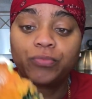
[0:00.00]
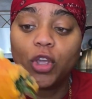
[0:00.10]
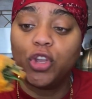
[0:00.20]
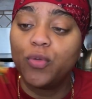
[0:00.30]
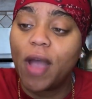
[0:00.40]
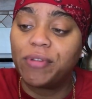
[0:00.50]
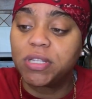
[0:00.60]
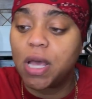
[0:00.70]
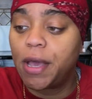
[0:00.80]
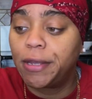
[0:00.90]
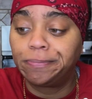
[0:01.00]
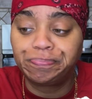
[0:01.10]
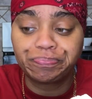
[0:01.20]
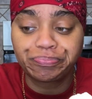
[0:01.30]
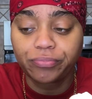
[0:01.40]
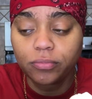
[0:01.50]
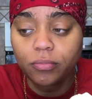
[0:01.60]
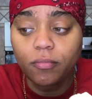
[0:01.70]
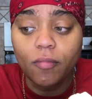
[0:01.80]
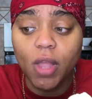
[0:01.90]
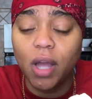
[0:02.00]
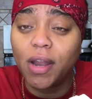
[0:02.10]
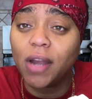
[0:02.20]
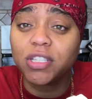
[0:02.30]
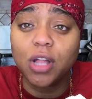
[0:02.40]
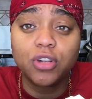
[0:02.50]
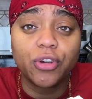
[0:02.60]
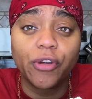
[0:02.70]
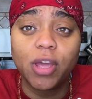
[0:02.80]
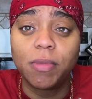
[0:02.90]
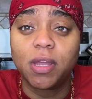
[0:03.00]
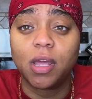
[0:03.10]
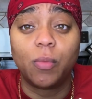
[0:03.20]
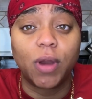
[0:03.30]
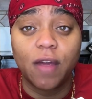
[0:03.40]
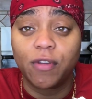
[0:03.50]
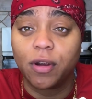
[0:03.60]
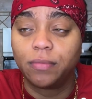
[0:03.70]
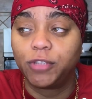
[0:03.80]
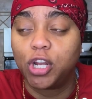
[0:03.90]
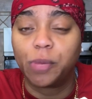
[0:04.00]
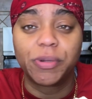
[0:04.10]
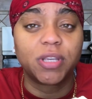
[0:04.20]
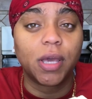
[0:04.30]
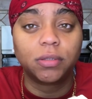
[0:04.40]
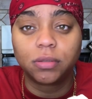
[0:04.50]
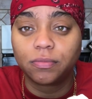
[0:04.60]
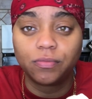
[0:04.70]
You do have to sign a non-disclosure agreement and whatever, to protect